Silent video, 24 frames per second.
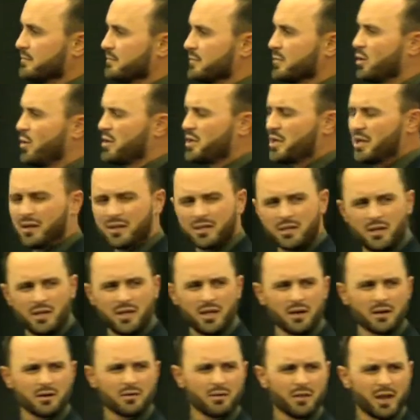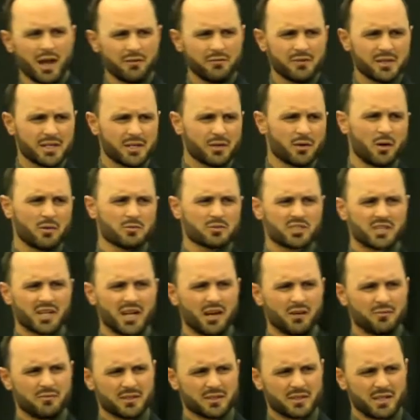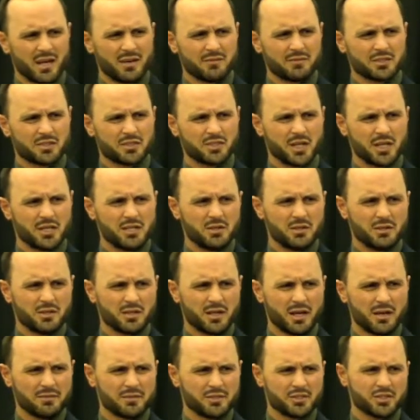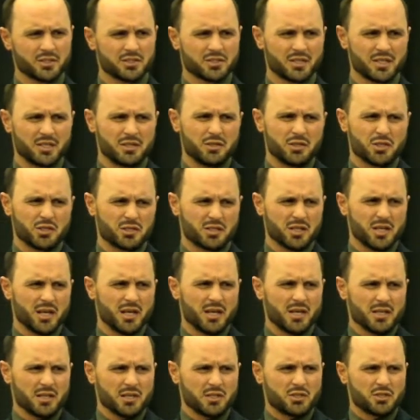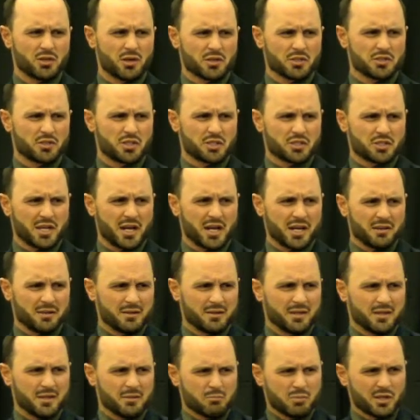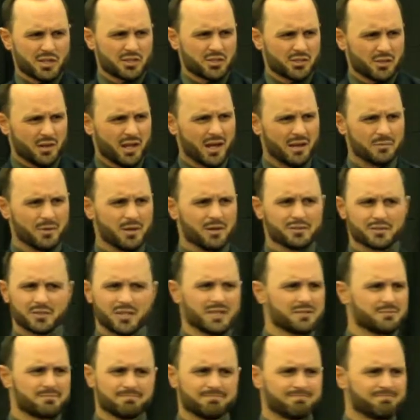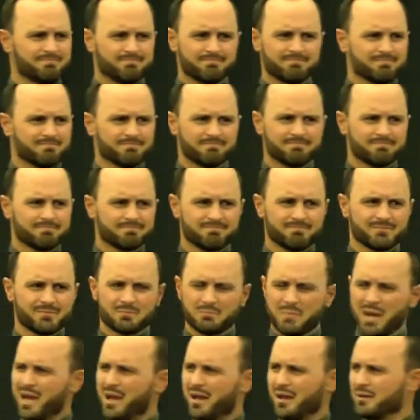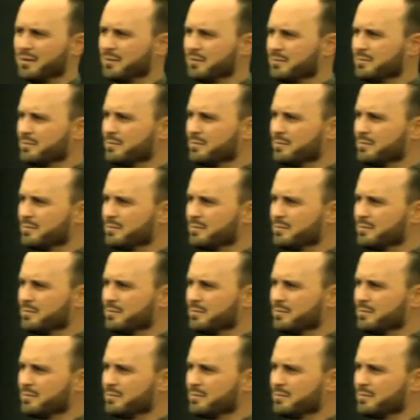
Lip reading: Come on, you hear loving your own self and covetous, and you start to just kind of bristle up, don't you? That's bad.